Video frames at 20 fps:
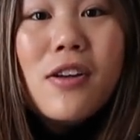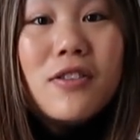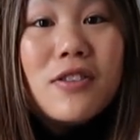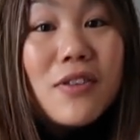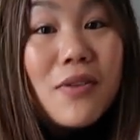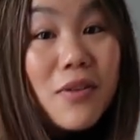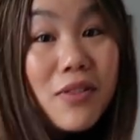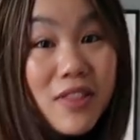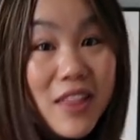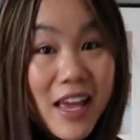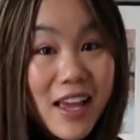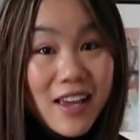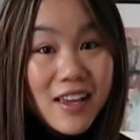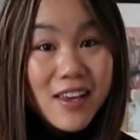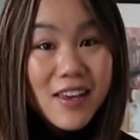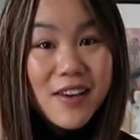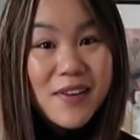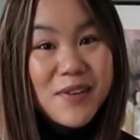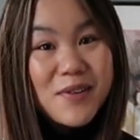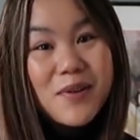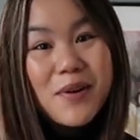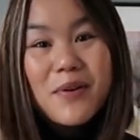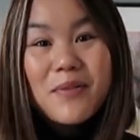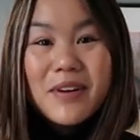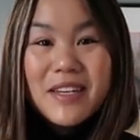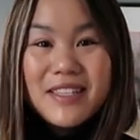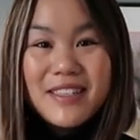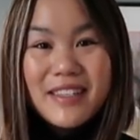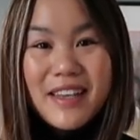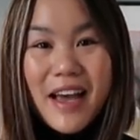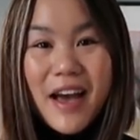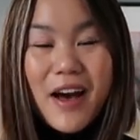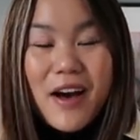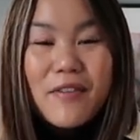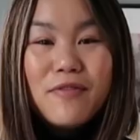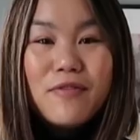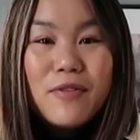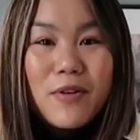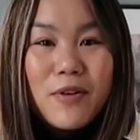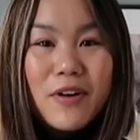So thank you,
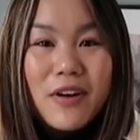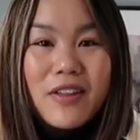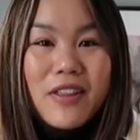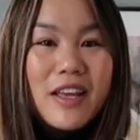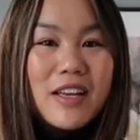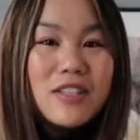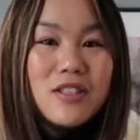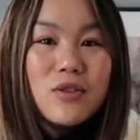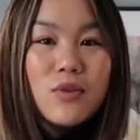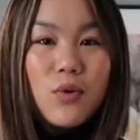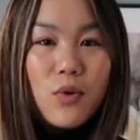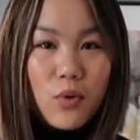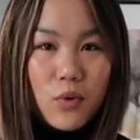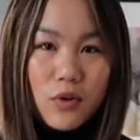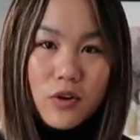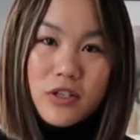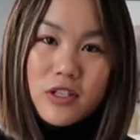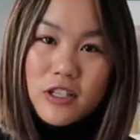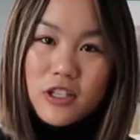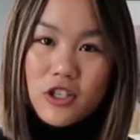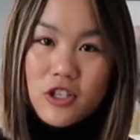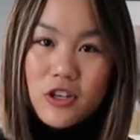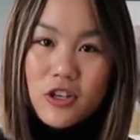Aritzia, for this gorgeous